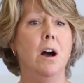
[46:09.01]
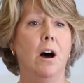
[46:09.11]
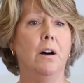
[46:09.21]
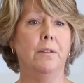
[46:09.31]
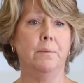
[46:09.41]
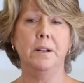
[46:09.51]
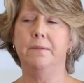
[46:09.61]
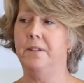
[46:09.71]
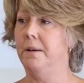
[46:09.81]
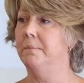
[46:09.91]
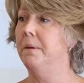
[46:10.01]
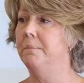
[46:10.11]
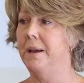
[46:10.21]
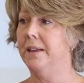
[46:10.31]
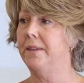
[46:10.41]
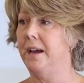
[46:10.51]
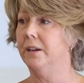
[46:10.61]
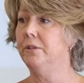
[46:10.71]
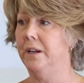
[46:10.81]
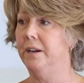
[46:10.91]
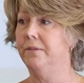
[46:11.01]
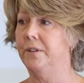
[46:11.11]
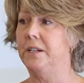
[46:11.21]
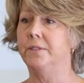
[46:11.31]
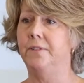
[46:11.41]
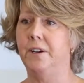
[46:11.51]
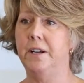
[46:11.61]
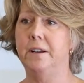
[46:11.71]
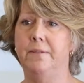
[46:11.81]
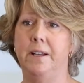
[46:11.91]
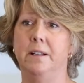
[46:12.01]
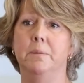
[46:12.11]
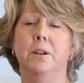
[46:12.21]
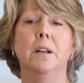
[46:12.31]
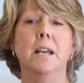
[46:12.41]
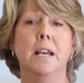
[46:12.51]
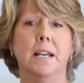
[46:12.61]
All three of them make that credit freeze very available.